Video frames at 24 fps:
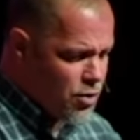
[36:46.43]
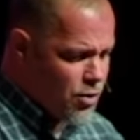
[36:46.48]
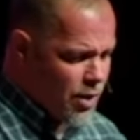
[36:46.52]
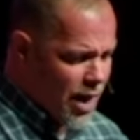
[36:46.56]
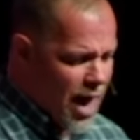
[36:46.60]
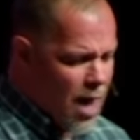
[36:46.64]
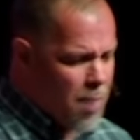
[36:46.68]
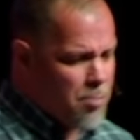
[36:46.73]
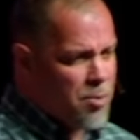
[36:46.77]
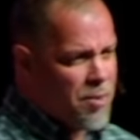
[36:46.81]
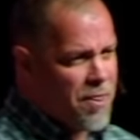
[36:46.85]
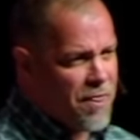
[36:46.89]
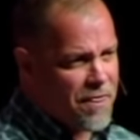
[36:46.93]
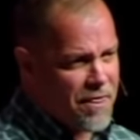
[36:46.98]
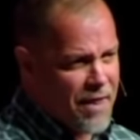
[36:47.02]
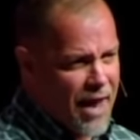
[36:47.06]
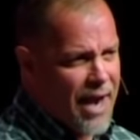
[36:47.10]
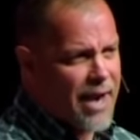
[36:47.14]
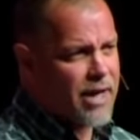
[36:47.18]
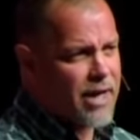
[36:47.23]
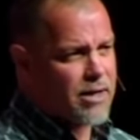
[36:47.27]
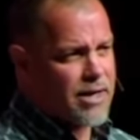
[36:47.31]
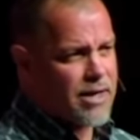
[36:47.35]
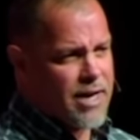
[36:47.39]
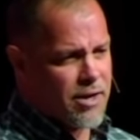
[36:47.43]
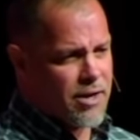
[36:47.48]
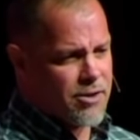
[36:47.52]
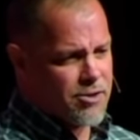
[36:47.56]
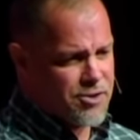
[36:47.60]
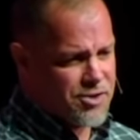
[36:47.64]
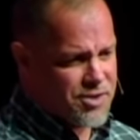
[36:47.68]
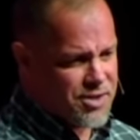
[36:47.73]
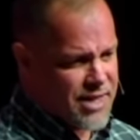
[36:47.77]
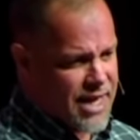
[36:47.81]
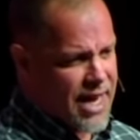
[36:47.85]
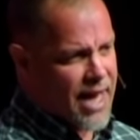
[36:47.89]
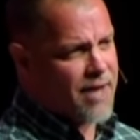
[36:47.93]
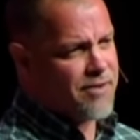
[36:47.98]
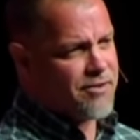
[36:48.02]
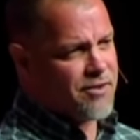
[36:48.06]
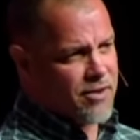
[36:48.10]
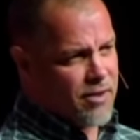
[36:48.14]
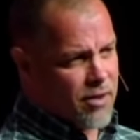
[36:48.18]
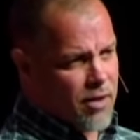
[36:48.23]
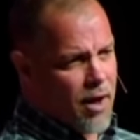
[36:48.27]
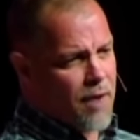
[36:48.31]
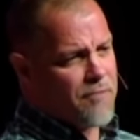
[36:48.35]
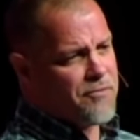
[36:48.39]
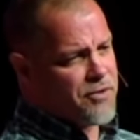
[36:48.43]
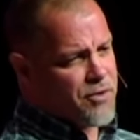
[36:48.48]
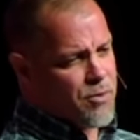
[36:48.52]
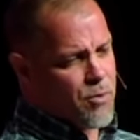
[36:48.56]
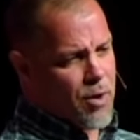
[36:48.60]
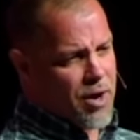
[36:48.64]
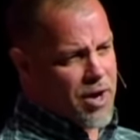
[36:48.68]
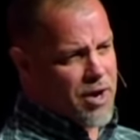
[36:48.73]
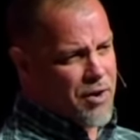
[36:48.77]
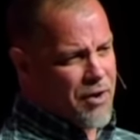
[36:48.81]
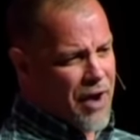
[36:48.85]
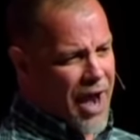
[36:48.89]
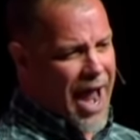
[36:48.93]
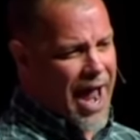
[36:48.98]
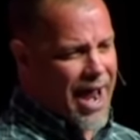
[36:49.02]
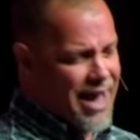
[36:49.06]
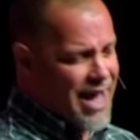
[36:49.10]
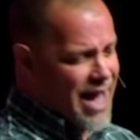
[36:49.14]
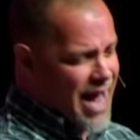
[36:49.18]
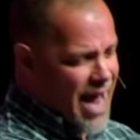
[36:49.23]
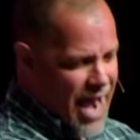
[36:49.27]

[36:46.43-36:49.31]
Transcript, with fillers: empathetically understands and loves you where you're at